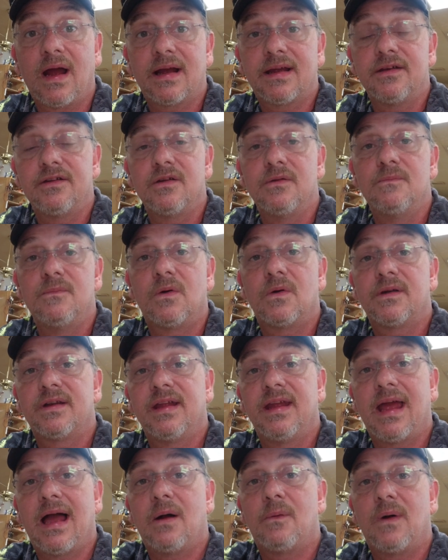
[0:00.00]
I can do more
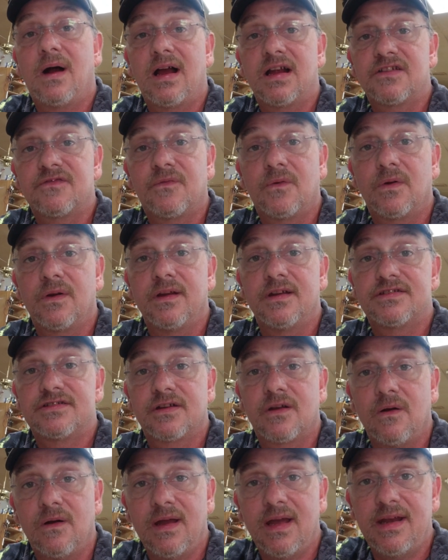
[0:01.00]
DIYs for you.
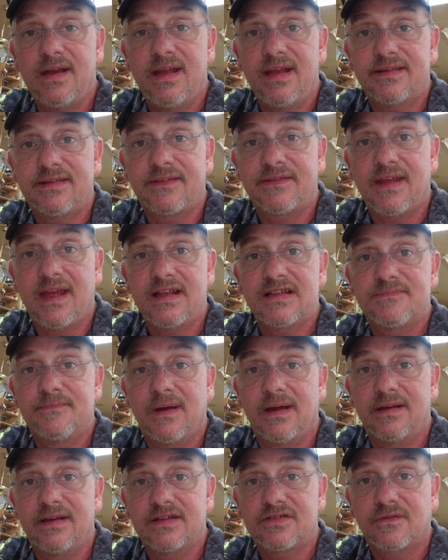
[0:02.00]
So go ahead and hit the thanks
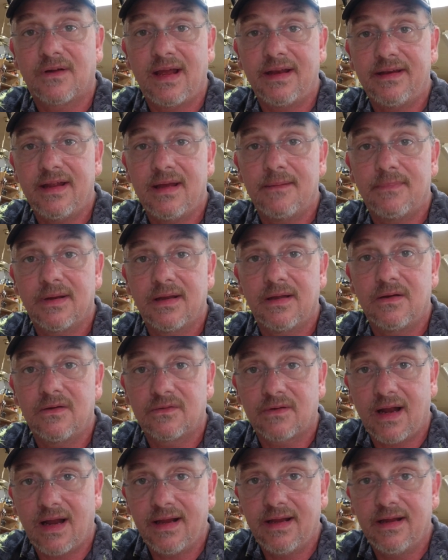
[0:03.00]
button. It's right down below,
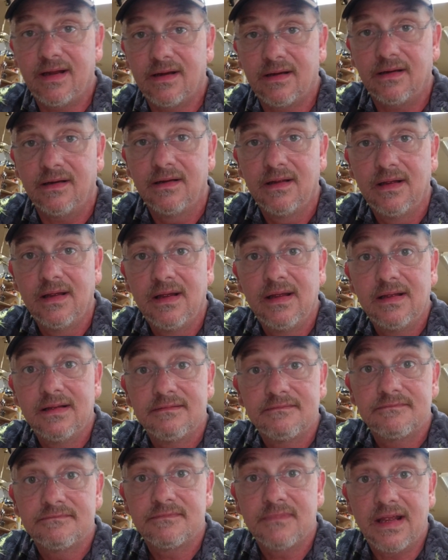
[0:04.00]
right here.
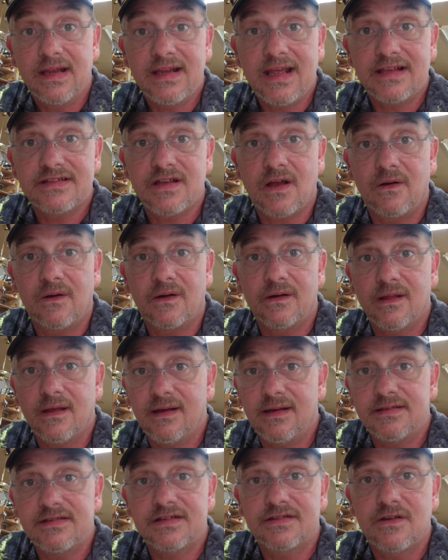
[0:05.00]
It has a heart
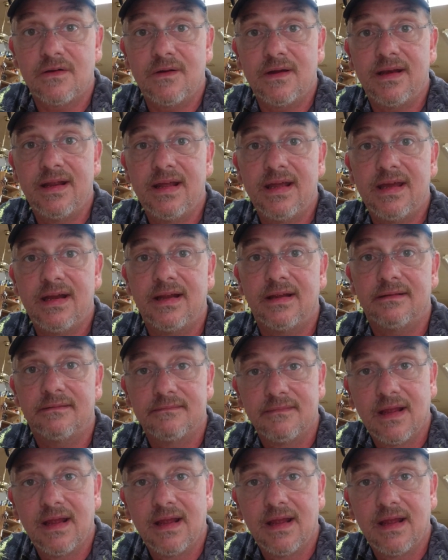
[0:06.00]
on it. Just go ahead and hit it.